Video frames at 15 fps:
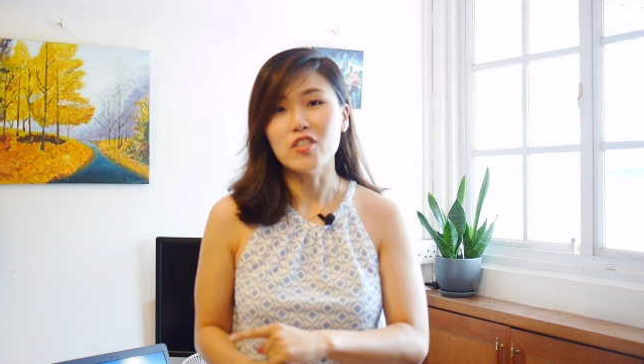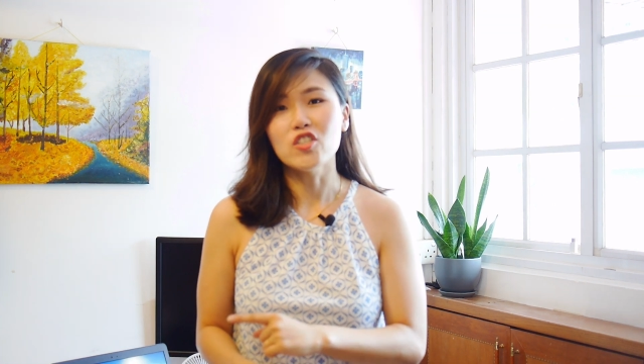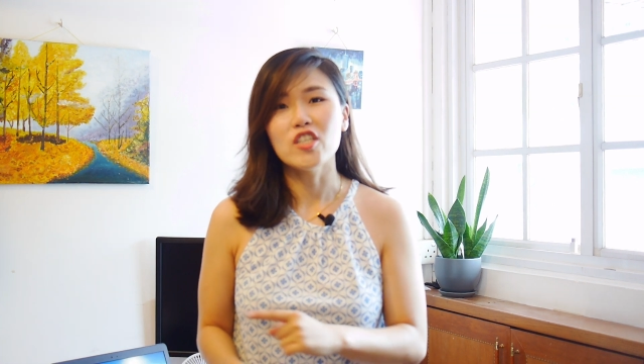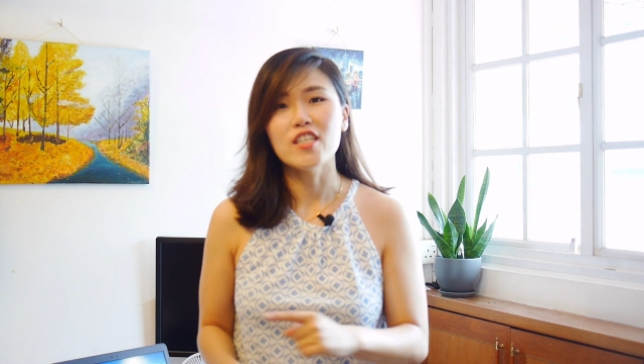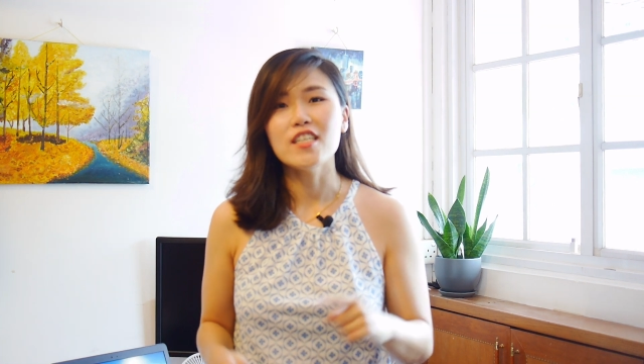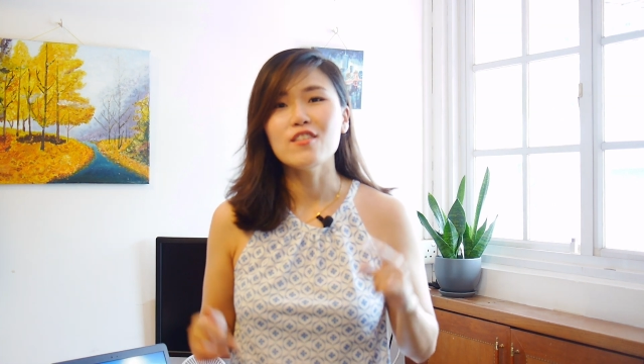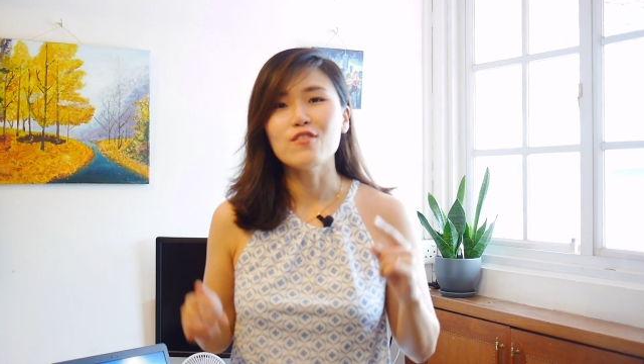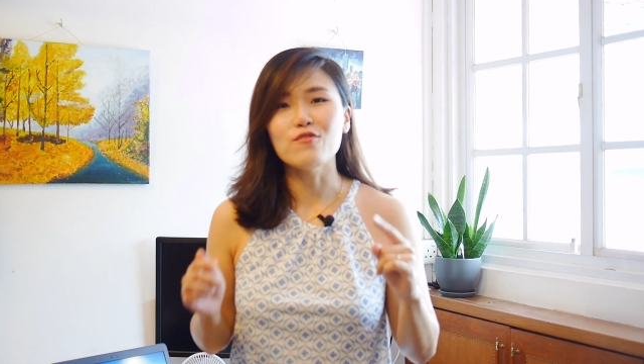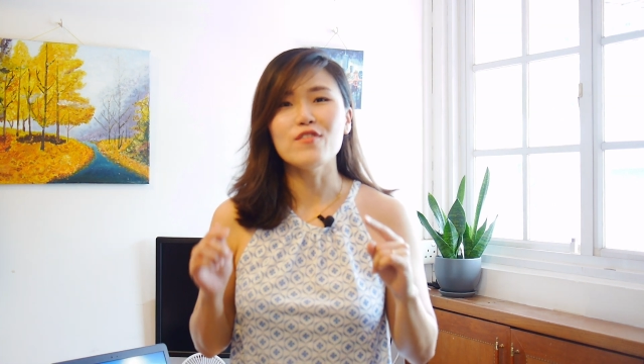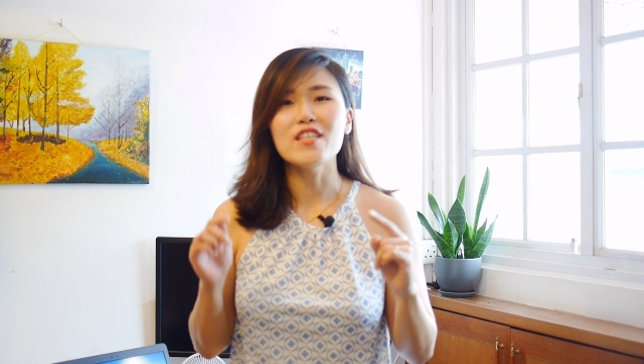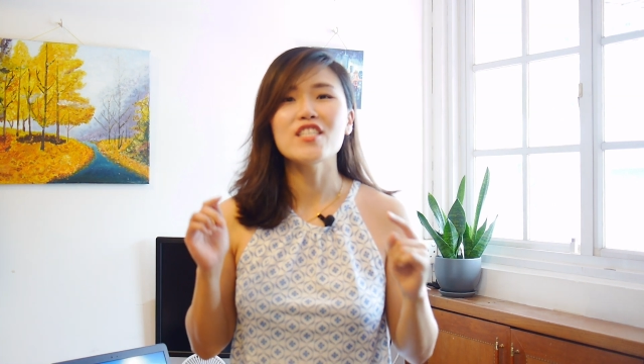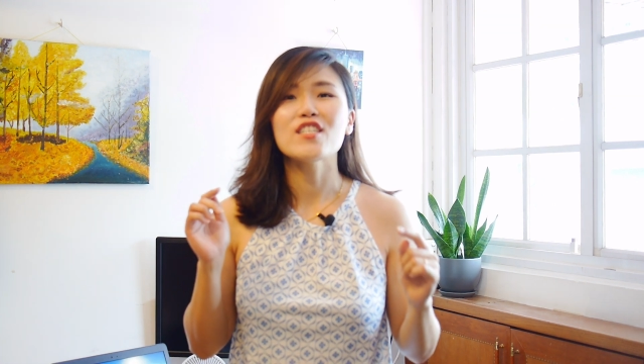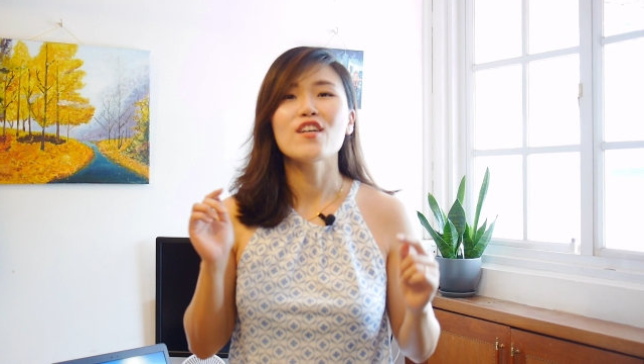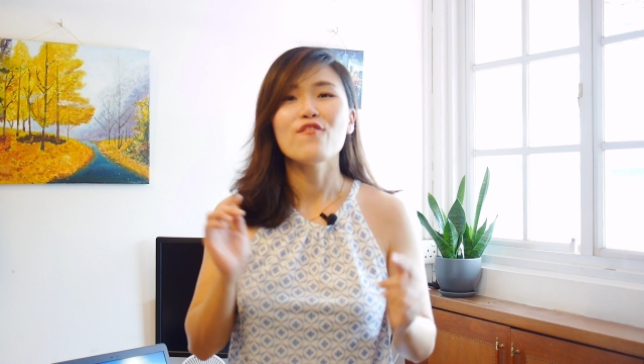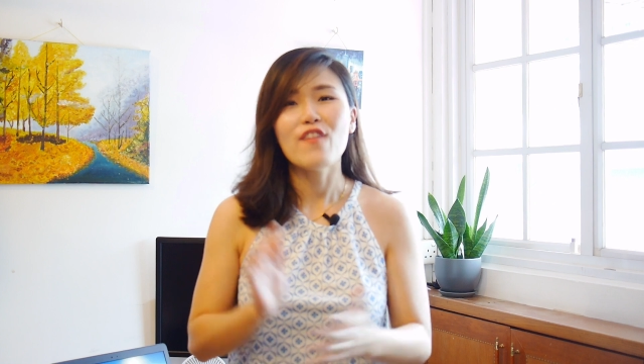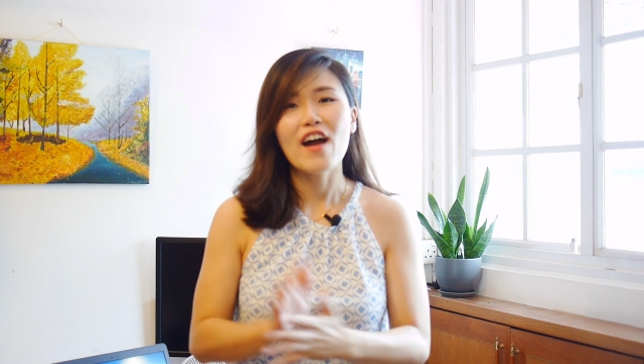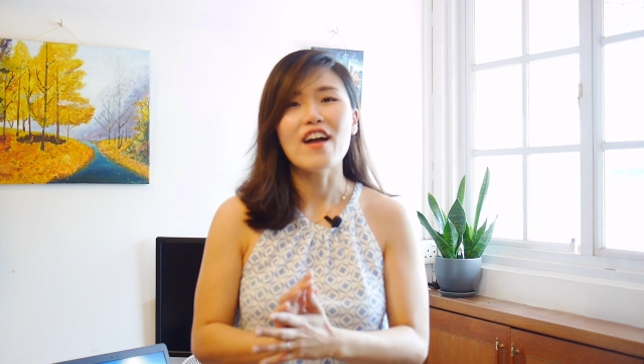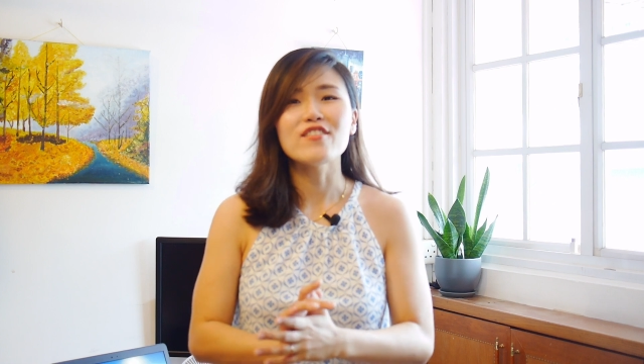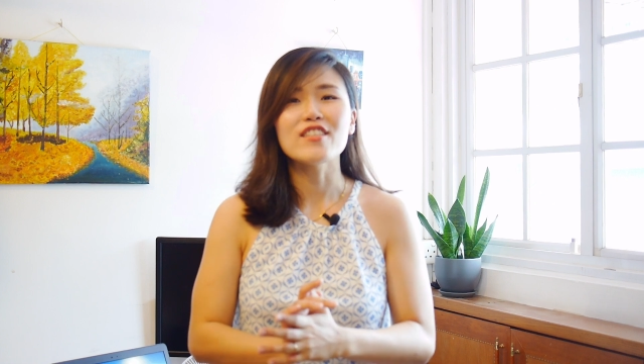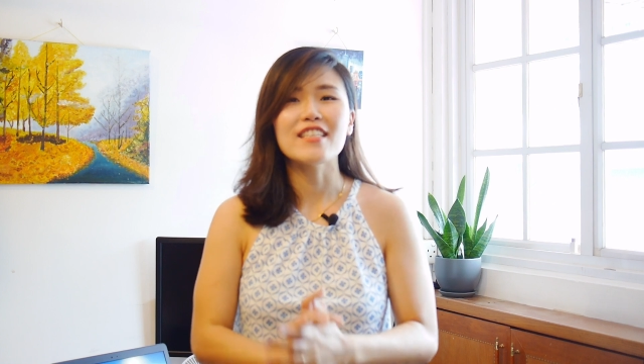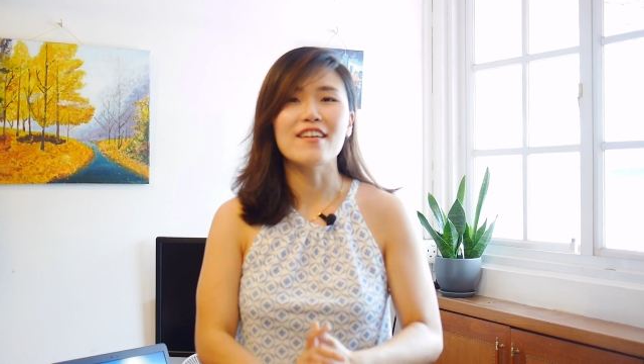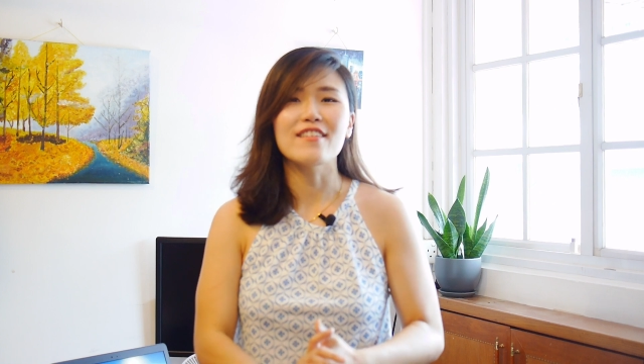a journey to reach
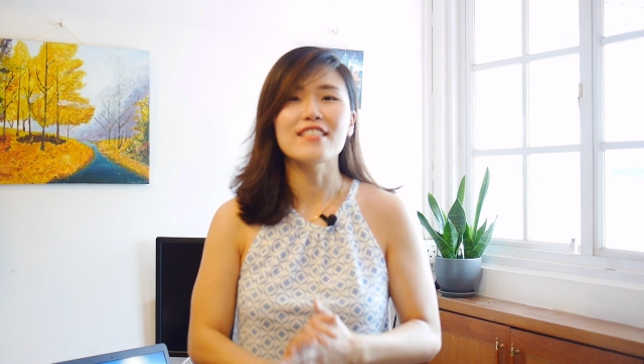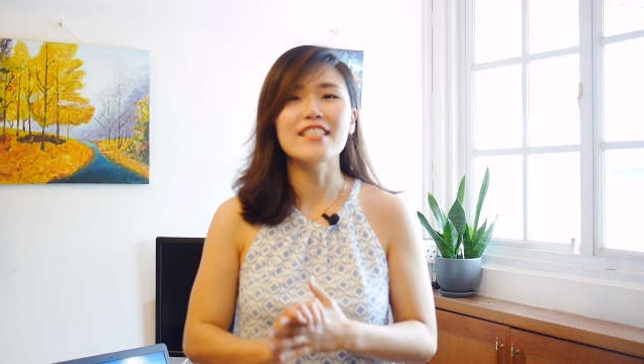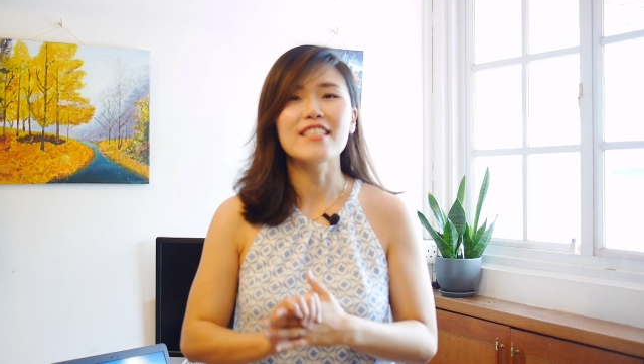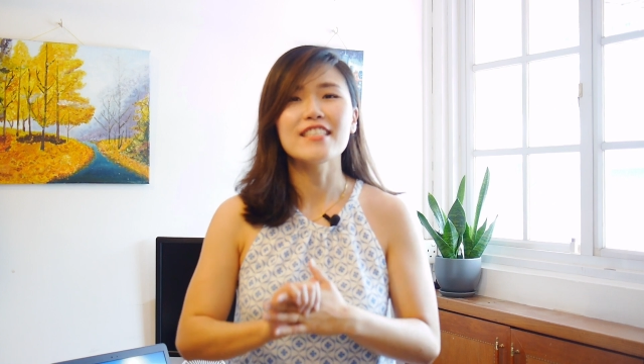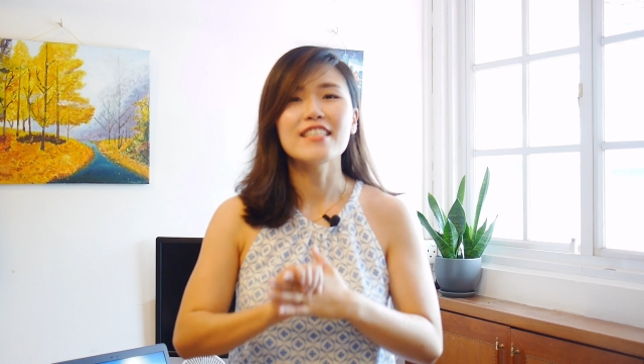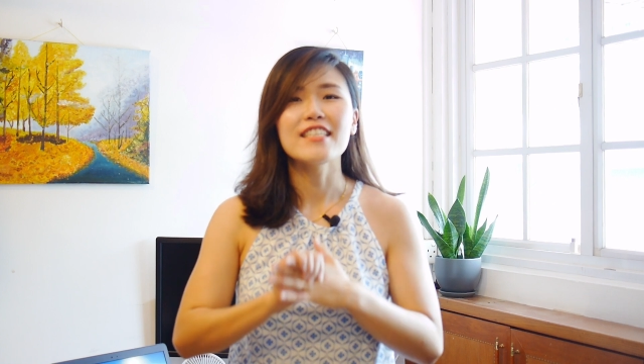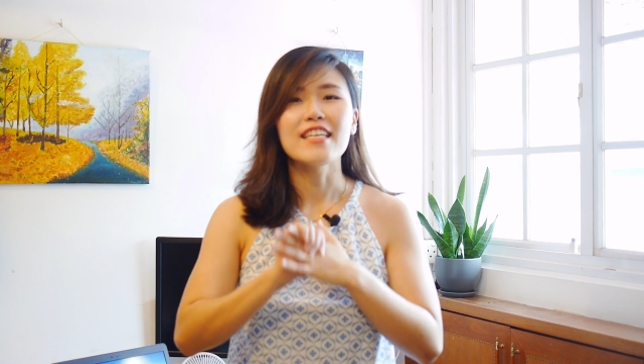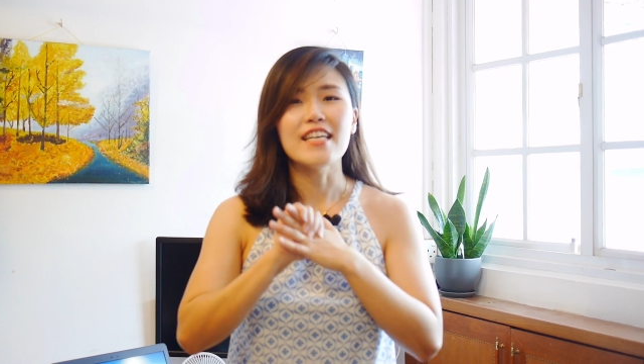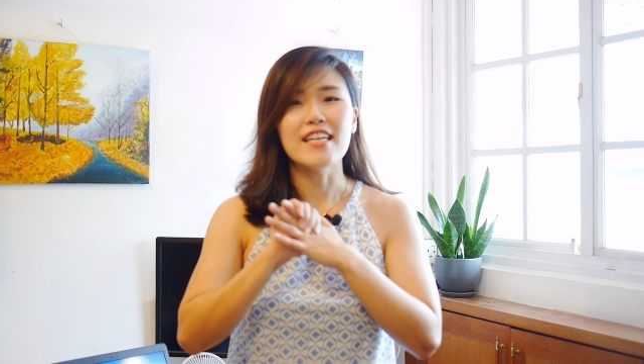500,000